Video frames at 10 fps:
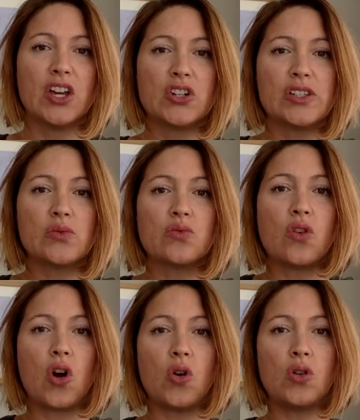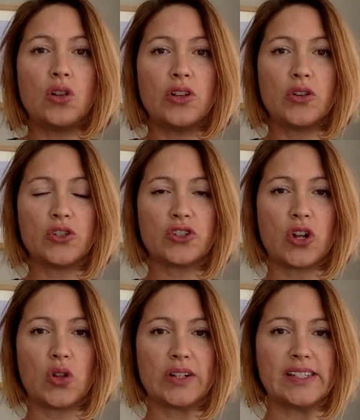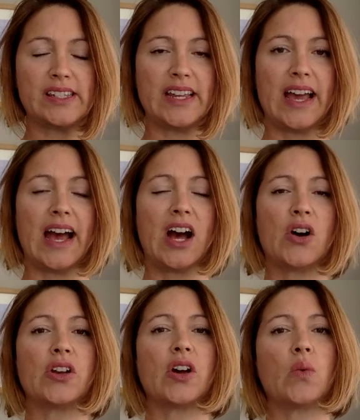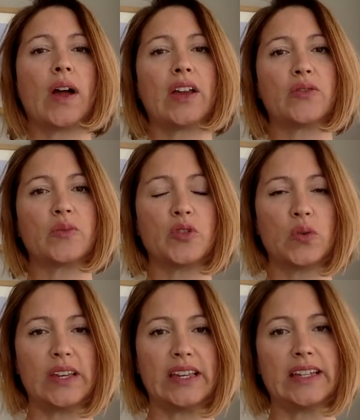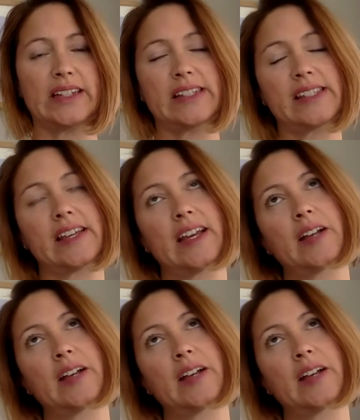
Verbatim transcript: just roll your shoulders down away from your ears.